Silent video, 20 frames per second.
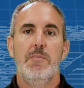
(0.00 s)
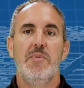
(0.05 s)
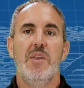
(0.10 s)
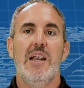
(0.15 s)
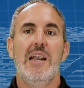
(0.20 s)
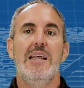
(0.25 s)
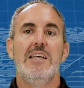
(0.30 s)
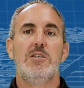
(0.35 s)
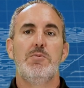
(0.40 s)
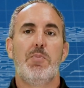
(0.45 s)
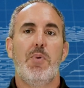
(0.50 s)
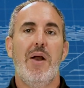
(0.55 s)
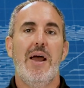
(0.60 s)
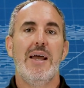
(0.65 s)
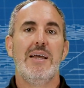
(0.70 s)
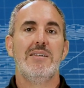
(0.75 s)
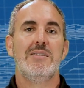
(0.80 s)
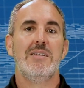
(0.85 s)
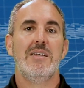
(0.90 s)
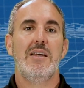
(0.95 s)
The list
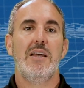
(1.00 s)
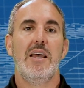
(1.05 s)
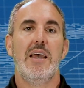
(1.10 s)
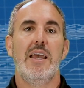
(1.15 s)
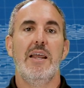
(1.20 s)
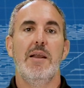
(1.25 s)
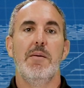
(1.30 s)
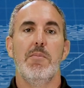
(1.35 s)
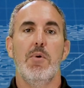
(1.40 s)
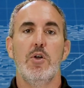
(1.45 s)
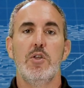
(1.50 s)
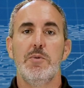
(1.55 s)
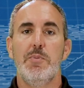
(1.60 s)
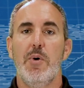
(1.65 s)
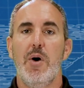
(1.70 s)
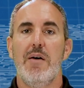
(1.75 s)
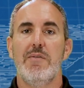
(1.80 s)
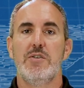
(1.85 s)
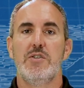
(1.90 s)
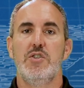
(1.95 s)
price in a
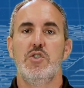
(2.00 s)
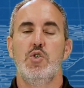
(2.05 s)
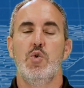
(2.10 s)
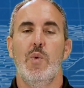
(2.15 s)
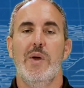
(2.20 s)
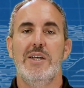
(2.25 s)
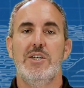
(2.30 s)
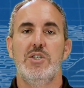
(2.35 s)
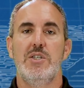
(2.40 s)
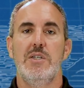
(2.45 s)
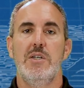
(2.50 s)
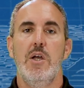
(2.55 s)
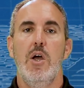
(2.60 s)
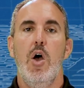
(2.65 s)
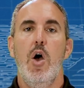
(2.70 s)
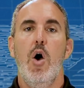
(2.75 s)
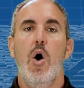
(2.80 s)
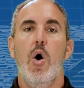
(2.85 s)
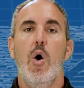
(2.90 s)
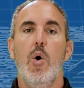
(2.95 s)
multiple offer situation
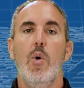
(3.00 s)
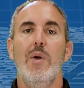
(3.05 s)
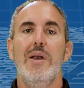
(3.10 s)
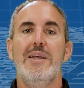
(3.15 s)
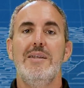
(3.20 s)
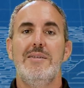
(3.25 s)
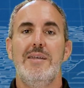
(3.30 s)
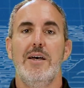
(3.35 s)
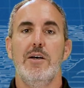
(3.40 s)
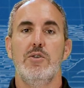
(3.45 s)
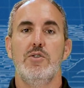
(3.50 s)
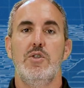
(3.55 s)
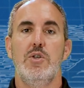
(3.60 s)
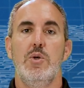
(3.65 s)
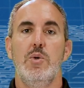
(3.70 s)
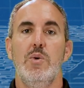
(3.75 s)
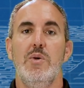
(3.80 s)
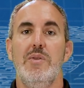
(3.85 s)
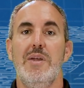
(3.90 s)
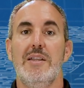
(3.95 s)
only tells
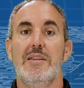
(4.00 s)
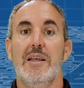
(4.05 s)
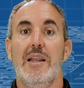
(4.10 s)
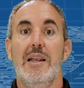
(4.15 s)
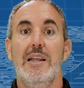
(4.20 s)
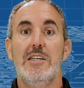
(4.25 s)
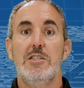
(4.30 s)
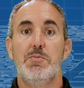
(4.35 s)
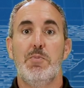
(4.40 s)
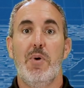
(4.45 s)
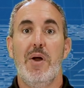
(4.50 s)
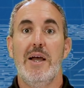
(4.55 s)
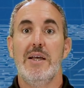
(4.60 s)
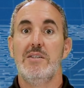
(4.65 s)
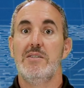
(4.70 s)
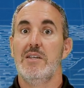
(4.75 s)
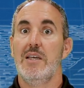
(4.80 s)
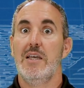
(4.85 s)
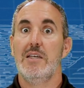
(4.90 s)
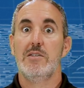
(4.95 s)
you that the list
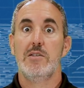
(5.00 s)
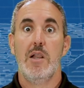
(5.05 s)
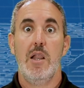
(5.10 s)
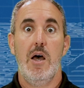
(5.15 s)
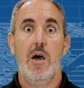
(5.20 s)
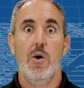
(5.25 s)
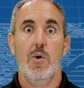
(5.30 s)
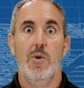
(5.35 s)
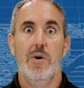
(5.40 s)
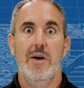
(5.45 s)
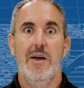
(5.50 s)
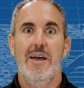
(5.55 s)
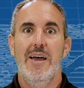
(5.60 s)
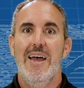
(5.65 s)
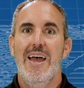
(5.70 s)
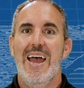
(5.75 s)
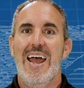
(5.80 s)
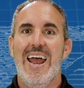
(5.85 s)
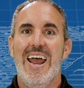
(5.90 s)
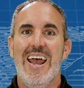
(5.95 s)
price is low
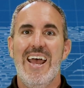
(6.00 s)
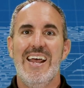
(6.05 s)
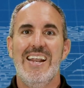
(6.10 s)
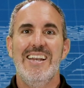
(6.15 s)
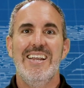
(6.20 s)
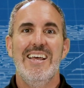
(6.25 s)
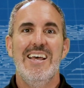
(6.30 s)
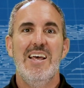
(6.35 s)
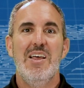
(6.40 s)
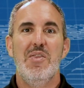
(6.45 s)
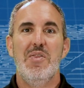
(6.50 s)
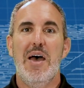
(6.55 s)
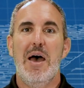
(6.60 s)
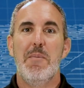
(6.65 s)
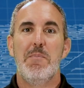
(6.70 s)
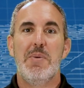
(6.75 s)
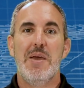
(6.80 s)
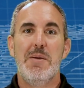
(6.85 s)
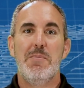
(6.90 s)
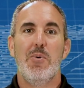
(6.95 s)
and
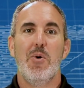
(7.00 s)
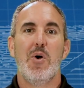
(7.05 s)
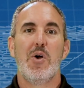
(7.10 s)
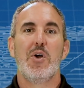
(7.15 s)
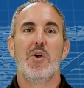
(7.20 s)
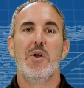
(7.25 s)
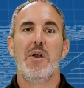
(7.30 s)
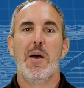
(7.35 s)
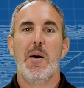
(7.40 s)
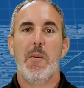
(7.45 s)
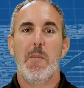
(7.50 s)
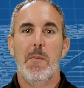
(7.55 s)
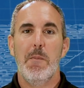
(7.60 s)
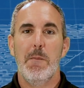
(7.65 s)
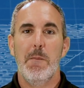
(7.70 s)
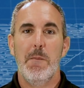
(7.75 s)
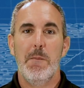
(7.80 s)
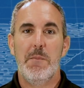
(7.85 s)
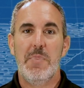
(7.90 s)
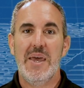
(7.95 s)
that people are going to
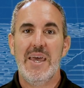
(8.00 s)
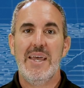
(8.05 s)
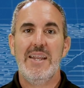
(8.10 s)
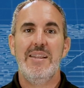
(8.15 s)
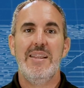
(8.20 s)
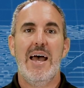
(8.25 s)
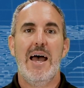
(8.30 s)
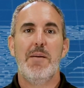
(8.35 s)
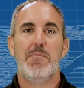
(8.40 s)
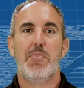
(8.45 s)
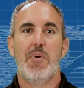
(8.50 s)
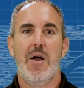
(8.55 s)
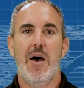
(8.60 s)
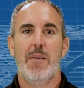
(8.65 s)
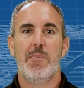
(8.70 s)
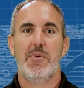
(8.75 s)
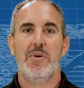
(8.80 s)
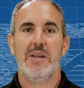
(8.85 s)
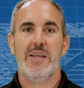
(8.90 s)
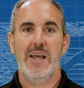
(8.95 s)
bid that
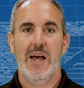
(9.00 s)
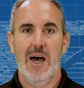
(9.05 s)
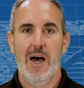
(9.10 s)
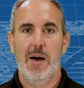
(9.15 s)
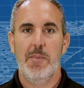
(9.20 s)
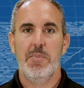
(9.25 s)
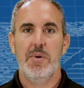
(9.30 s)
property up.